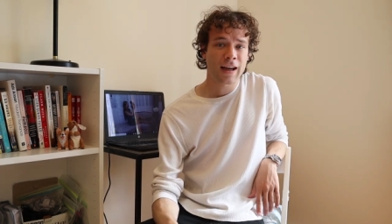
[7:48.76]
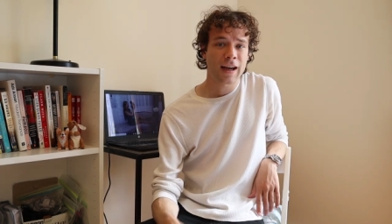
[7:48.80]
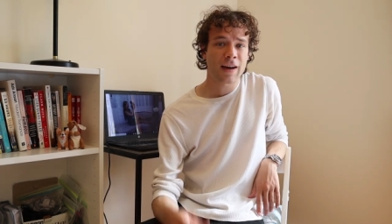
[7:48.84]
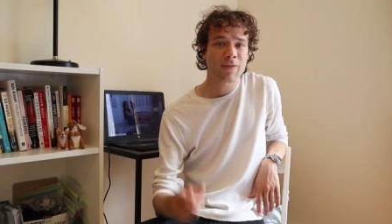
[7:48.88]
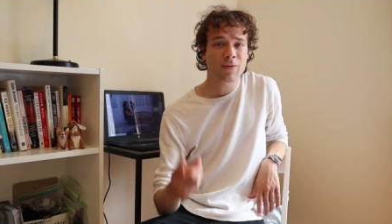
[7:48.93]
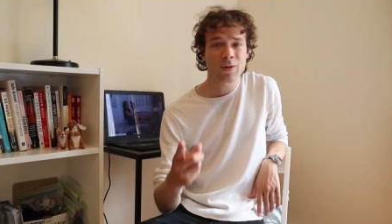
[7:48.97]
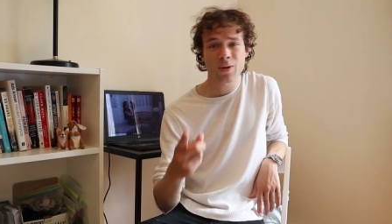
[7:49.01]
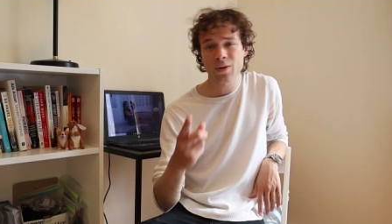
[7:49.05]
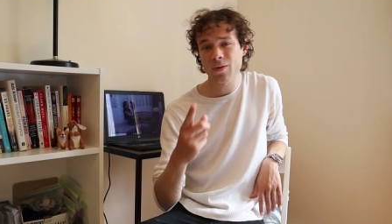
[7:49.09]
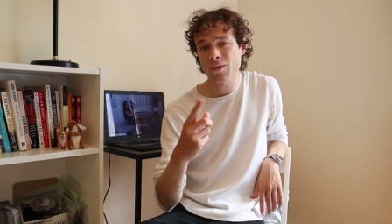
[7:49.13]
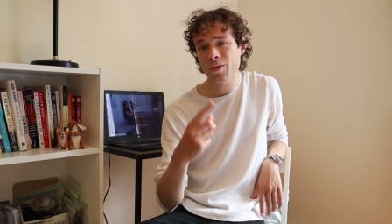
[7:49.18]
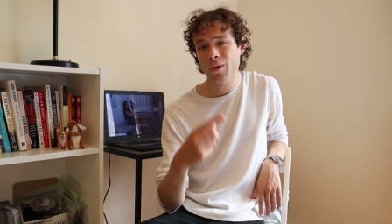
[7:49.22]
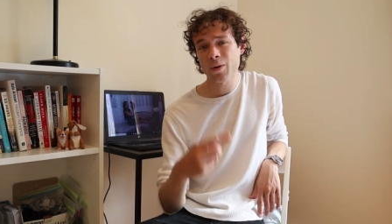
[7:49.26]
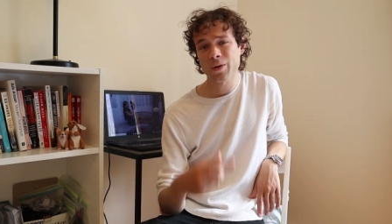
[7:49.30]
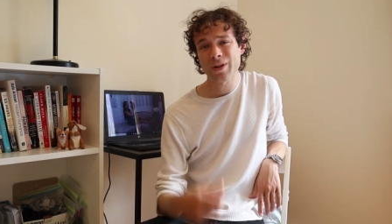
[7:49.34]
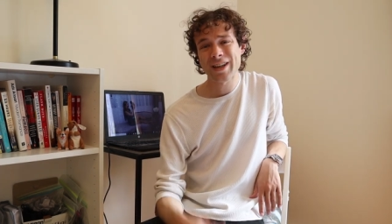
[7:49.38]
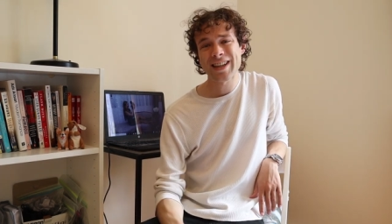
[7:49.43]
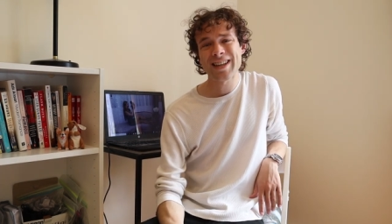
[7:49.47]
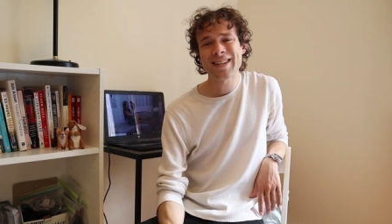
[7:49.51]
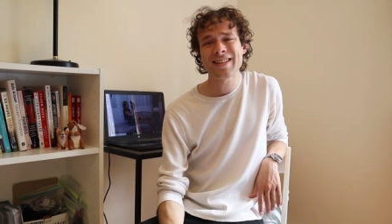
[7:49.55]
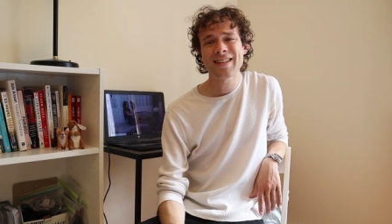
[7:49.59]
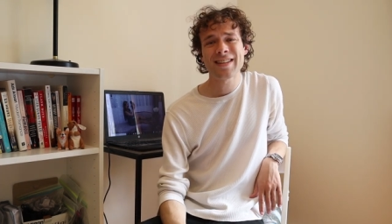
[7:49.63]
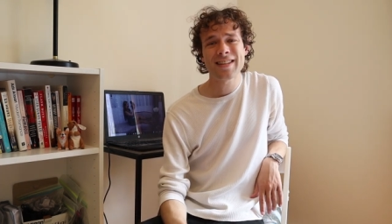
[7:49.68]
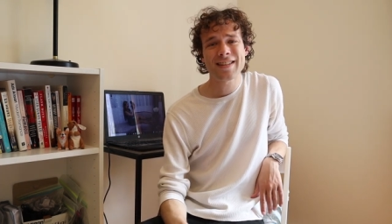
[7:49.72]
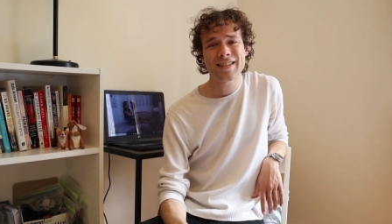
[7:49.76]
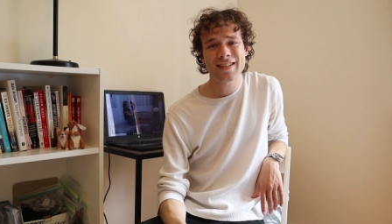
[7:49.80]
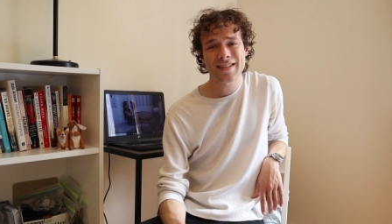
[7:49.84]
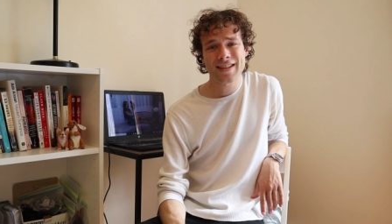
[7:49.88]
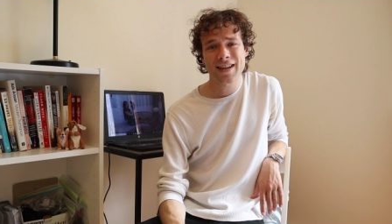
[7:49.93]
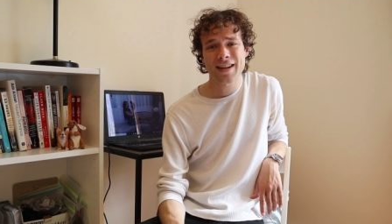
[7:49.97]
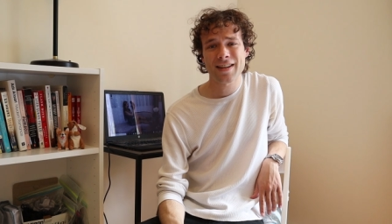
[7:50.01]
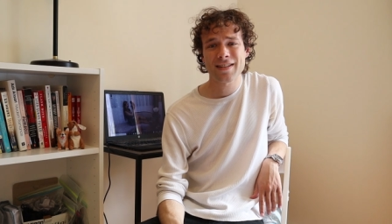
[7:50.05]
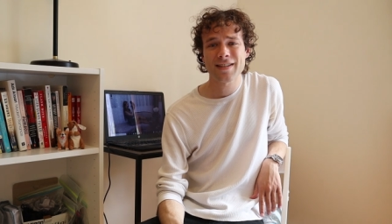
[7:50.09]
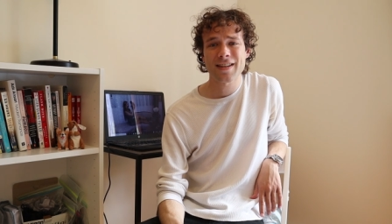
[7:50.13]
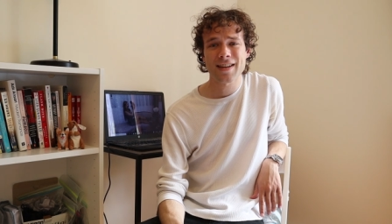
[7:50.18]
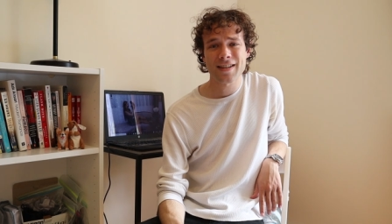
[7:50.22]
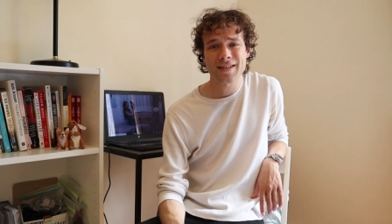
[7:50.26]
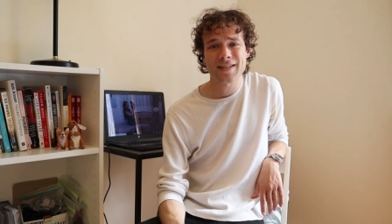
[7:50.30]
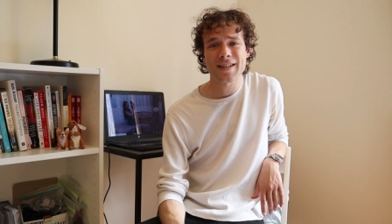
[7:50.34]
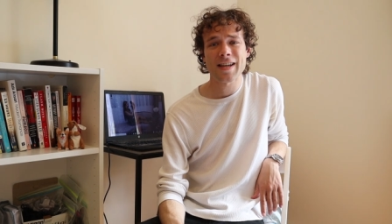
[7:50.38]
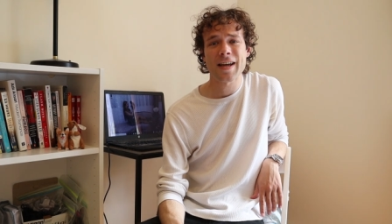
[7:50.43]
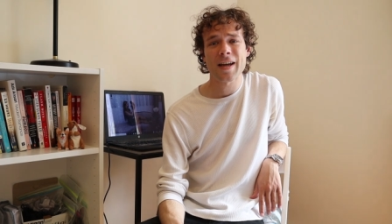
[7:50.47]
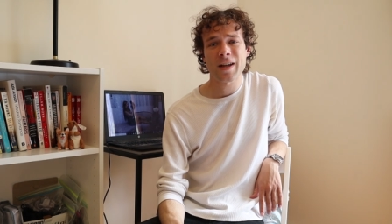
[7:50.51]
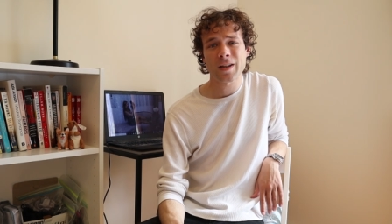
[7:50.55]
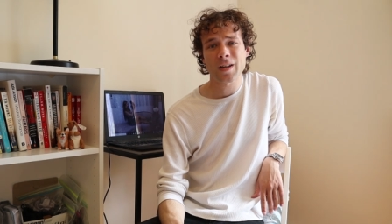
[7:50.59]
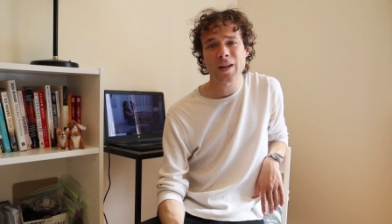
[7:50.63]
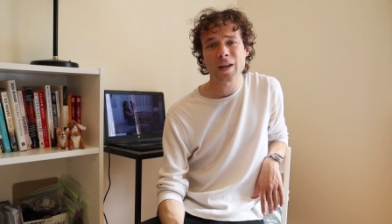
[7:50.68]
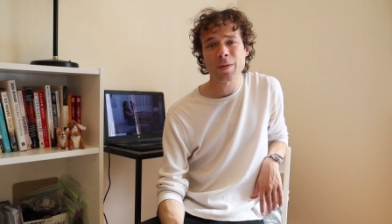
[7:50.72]
After the photo, I at least sanitized the
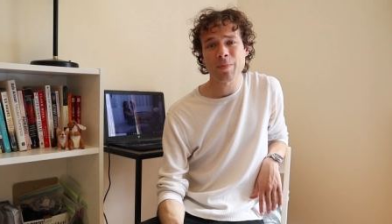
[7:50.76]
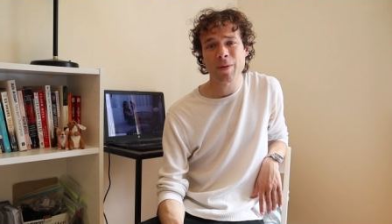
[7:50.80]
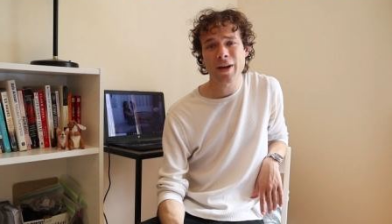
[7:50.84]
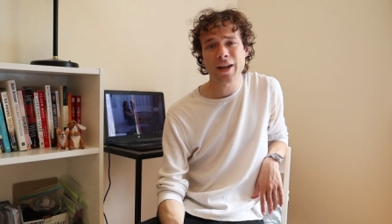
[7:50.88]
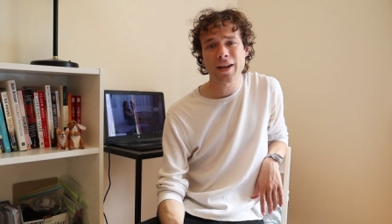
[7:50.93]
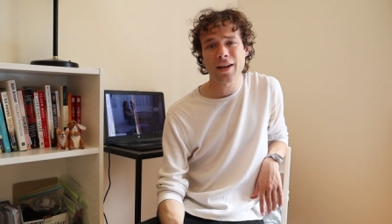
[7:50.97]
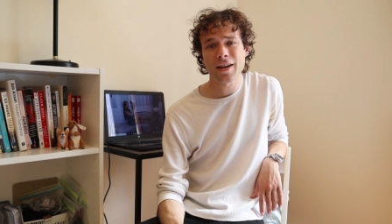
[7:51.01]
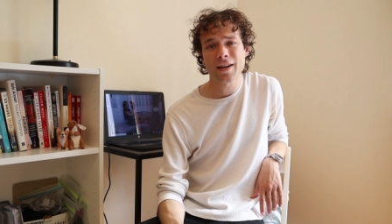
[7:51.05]
hell out of my